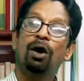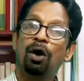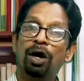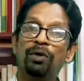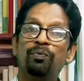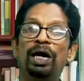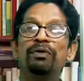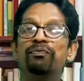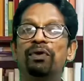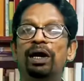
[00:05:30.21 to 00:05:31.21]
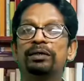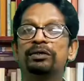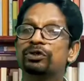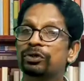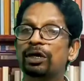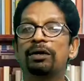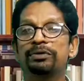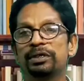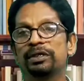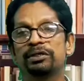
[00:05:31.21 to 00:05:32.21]
or
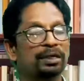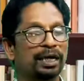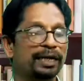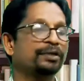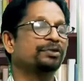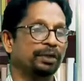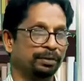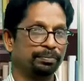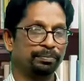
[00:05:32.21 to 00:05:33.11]
1/1/2019.